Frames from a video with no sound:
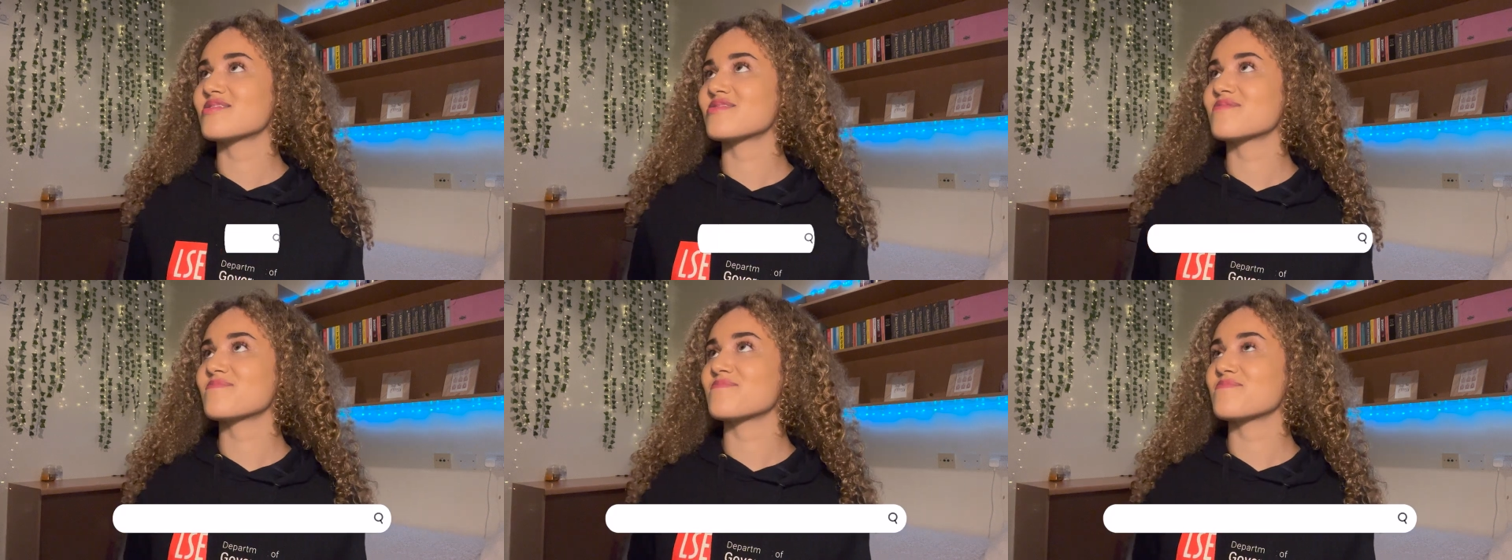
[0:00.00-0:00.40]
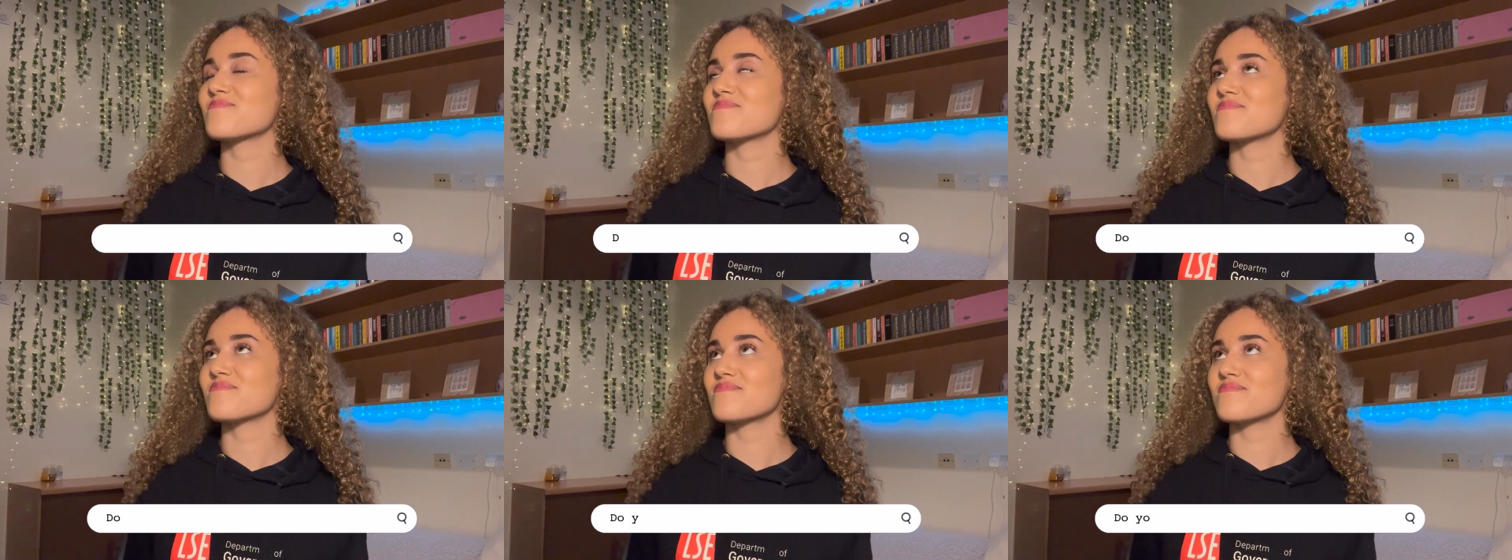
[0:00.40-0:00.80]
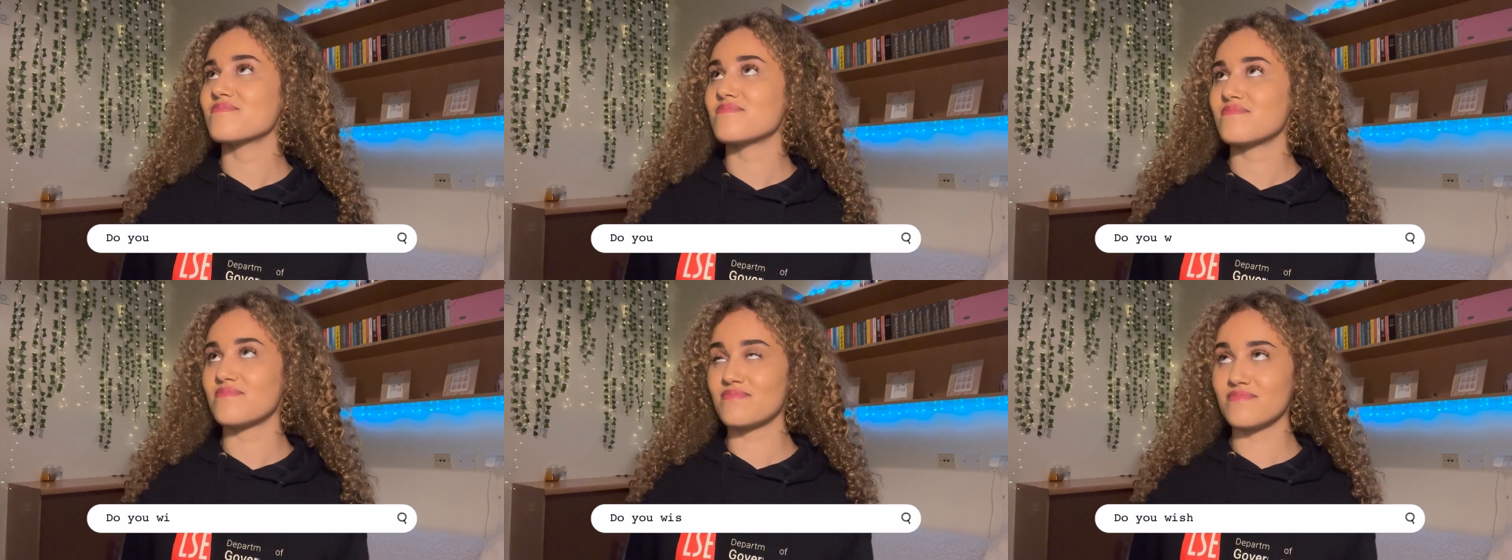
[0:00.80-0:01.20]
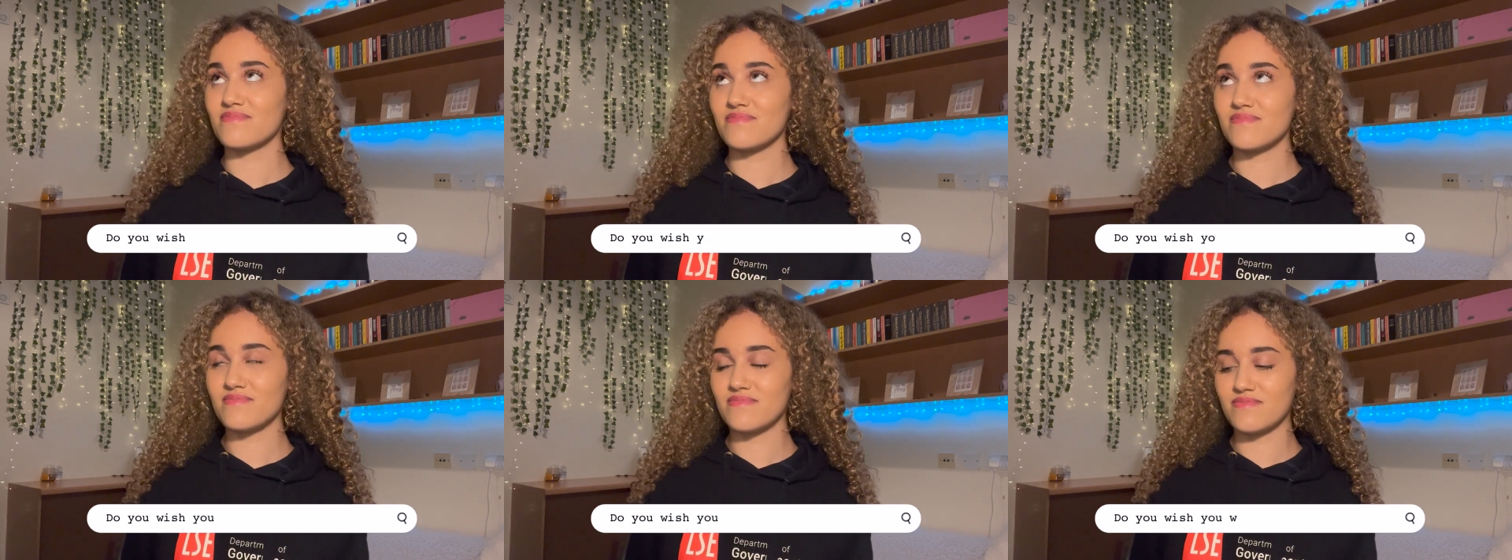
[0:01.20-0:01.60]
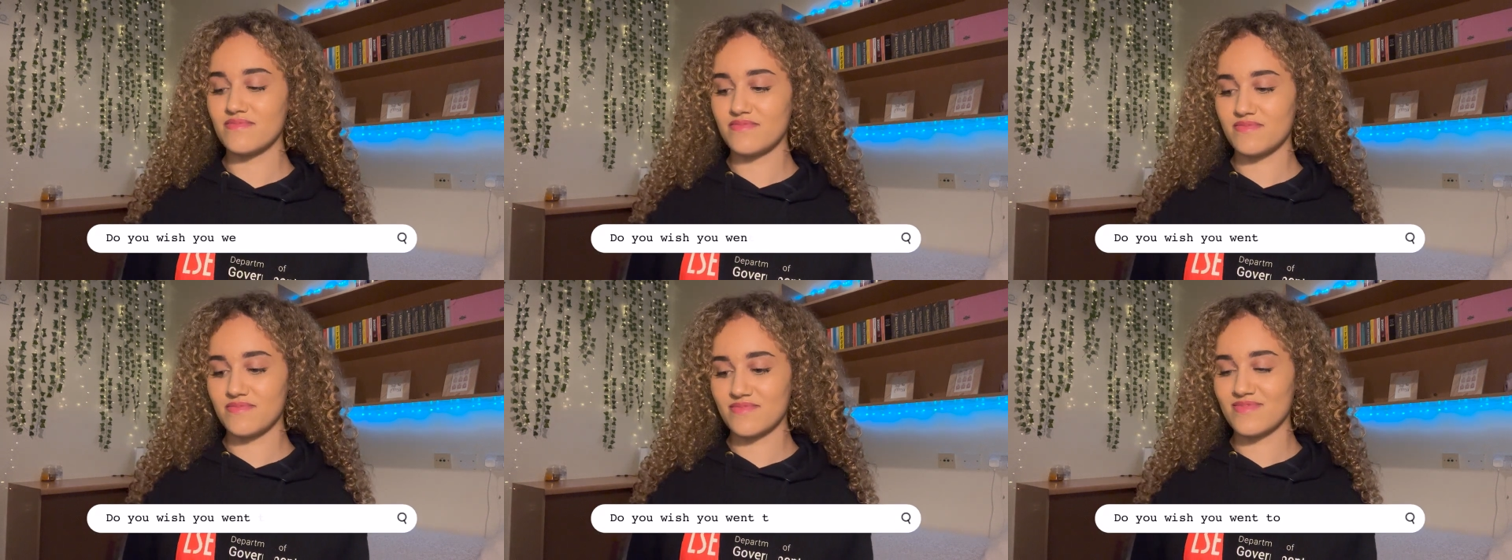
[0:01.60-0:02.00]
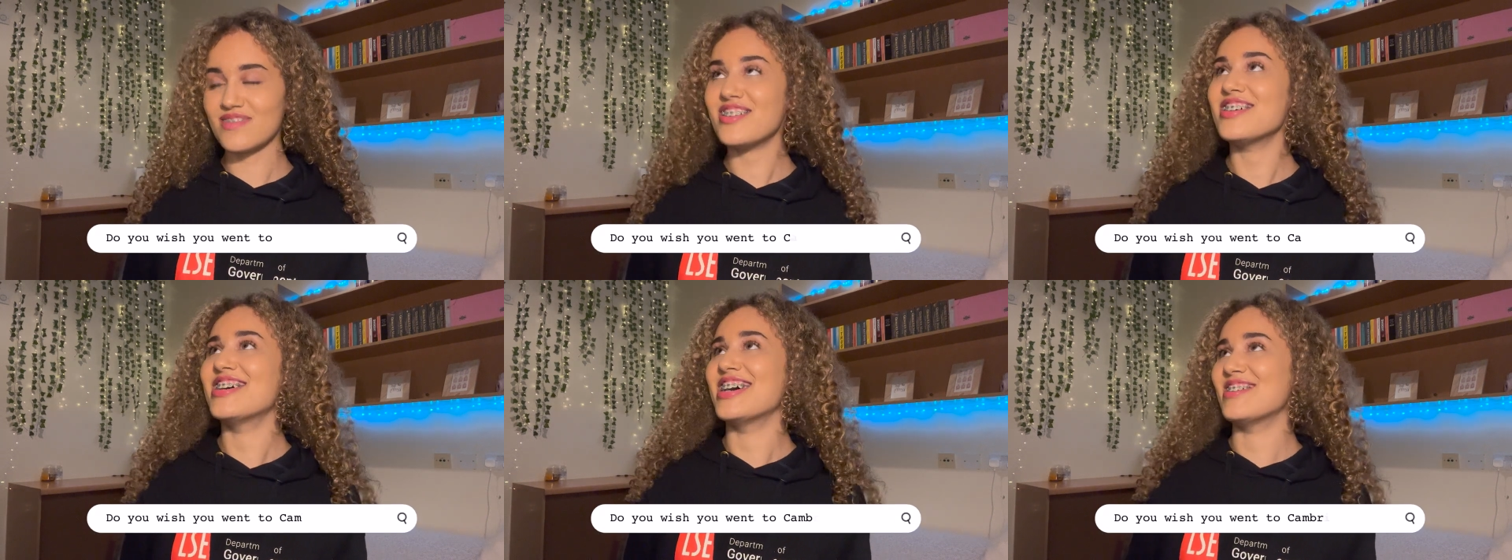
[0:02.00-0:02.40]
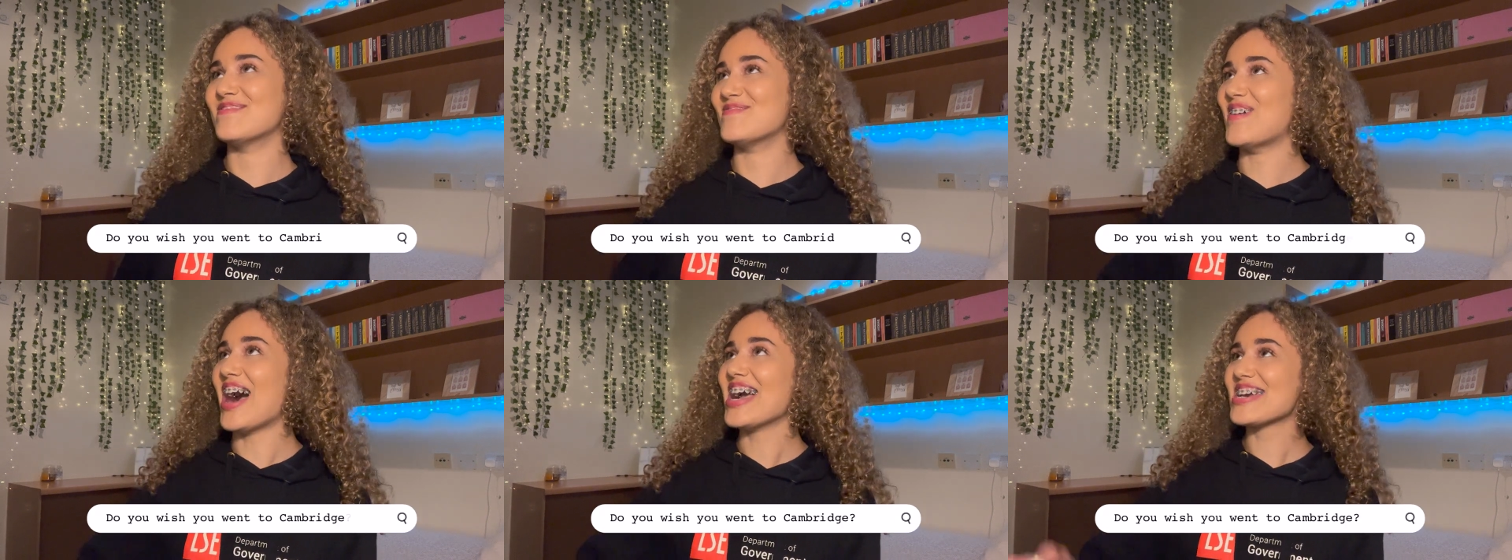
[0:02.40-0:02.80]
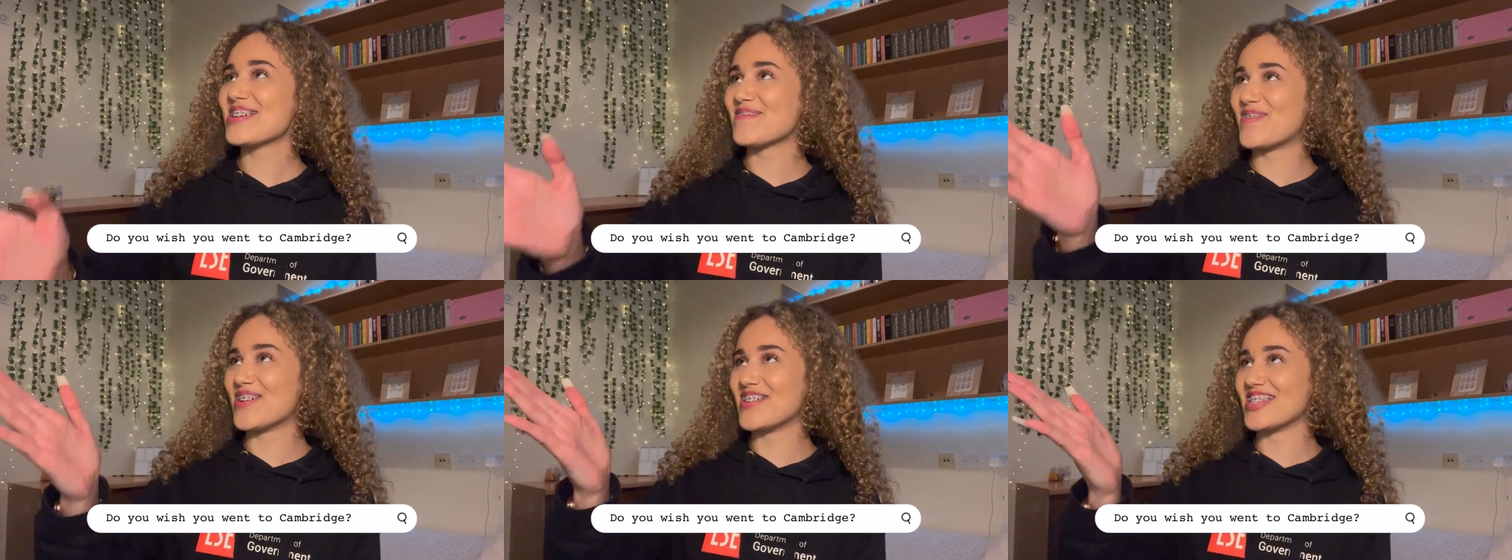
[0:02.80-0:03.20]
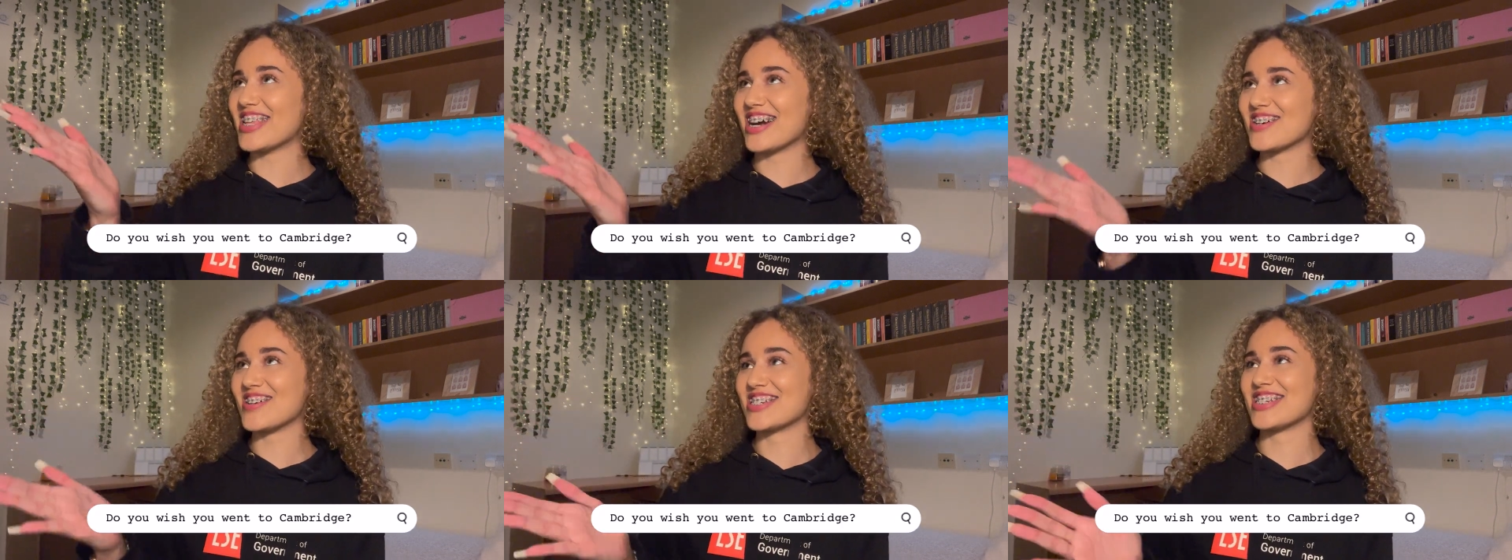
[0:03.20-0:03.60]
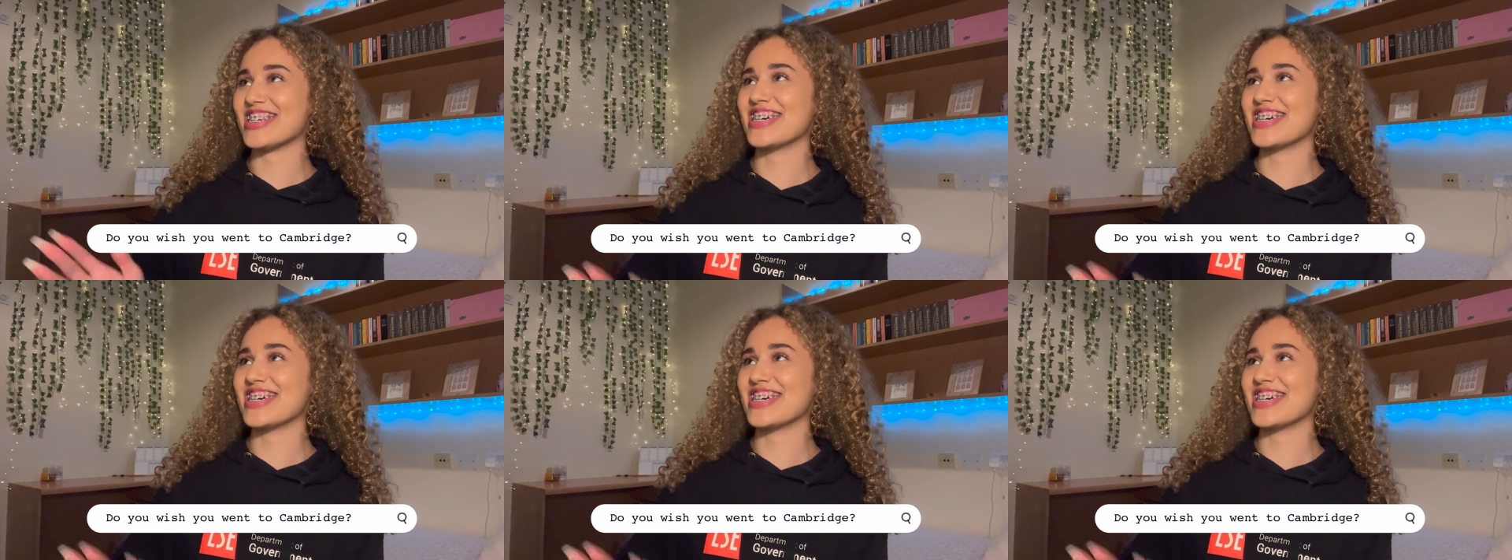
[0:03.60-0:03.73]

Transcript: Do you wish you went to Cambridge instead of LSE? Why are you throwing that question